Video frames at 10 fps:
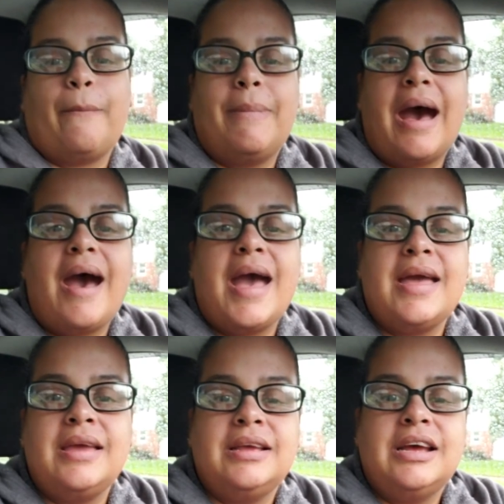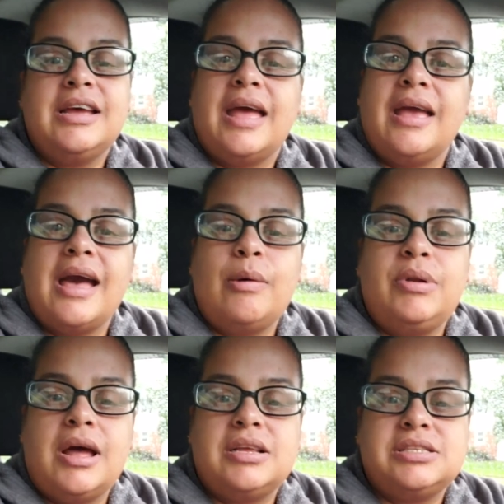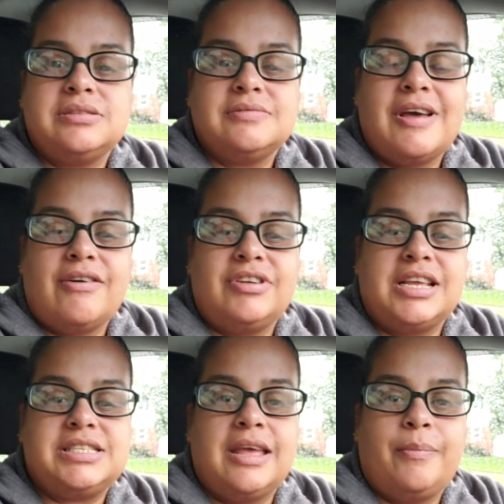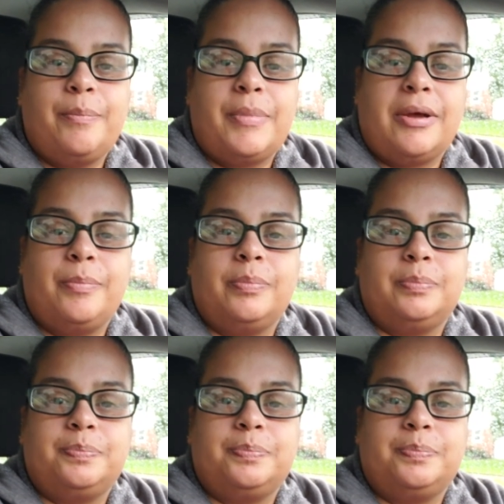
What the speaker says: Bye, and God bless. Have a nice day. Bye.